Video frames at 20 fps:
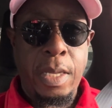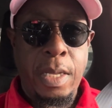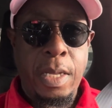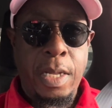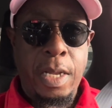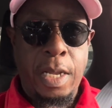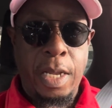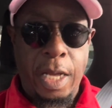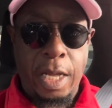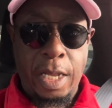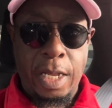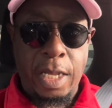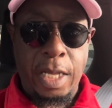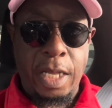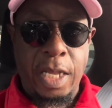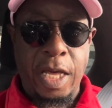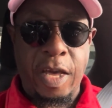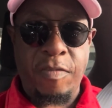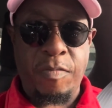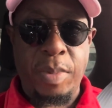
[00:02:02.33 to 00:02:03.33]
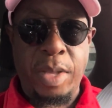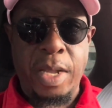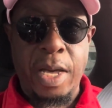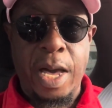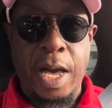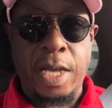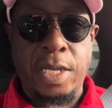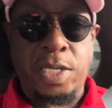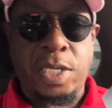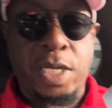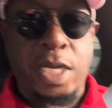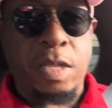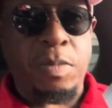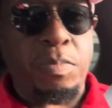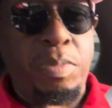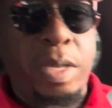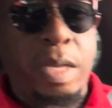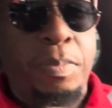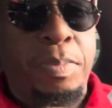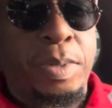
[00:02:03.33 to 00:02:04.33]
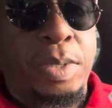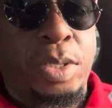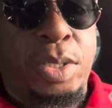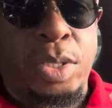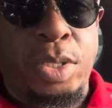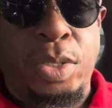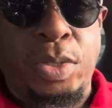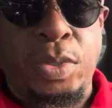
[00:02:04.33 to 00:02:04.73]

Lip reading: Lately, they've been asking people to